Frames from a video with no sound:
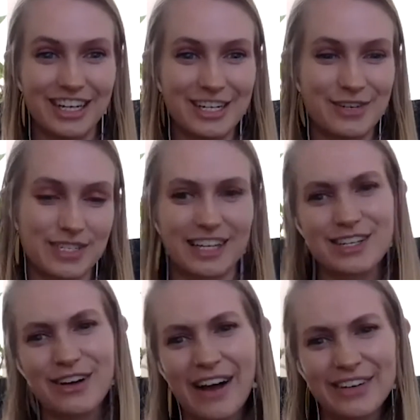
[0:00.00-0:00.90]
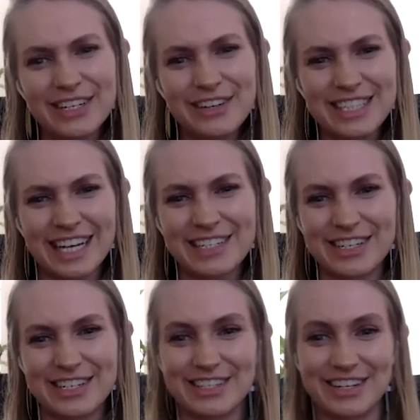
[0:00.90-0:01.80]
How are your
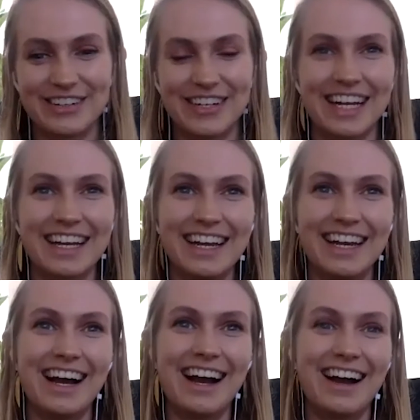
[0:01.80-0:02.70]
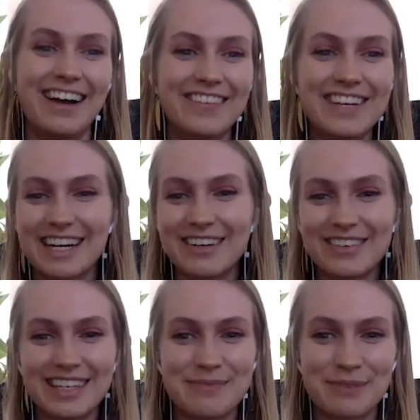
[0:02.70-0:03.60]
titrations going? Which I
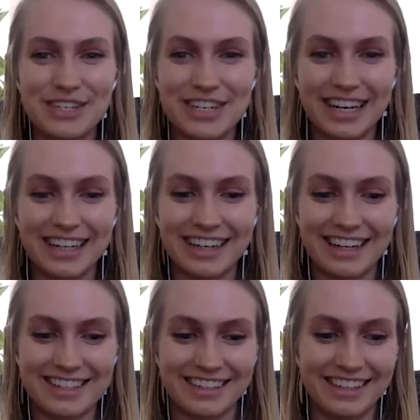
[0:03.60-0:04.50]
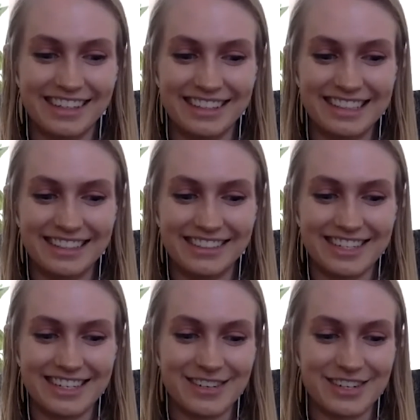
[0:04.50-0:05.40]
really appreciated as
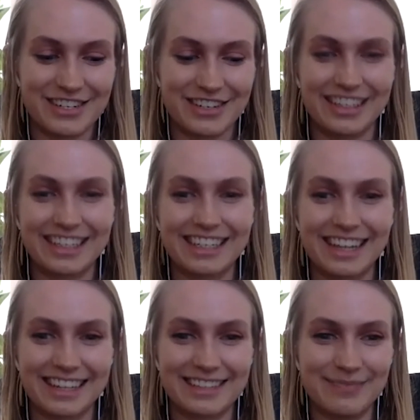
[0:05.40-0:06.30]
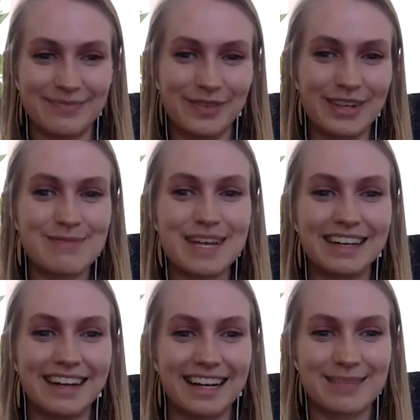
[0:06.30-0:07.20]
she was just trying to connect with me
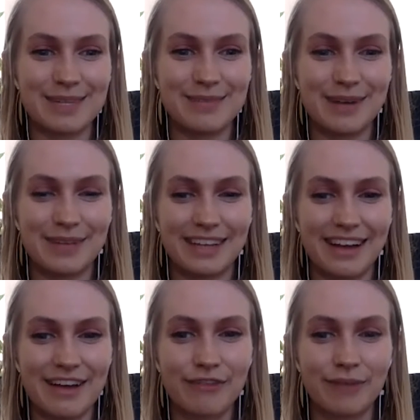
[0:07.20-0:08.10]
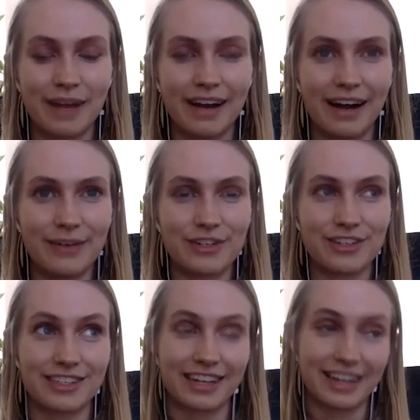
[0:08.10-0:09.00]
and ask me about my life. But I was
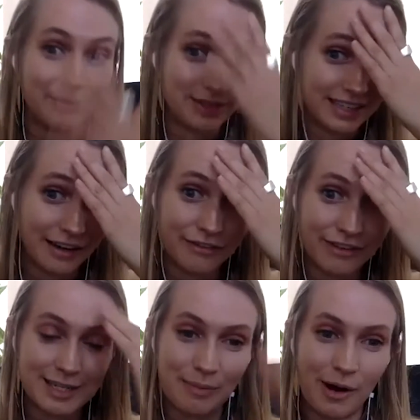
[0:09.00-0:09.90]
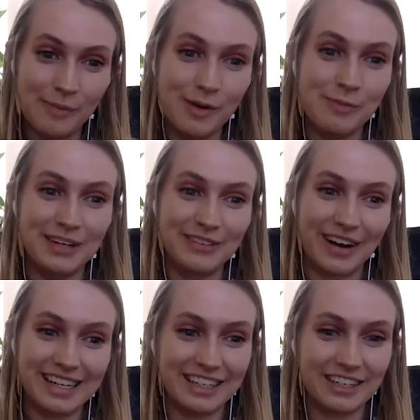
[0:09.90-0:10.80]
just like, it was like a facepalm moment,
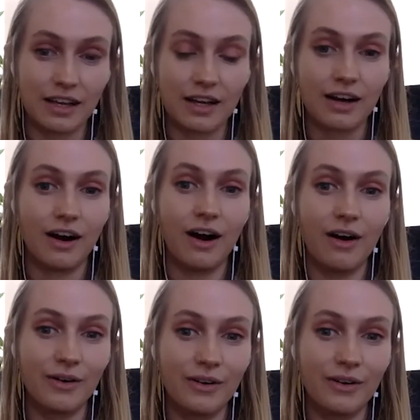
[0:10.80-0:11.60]
right? You're like, oh,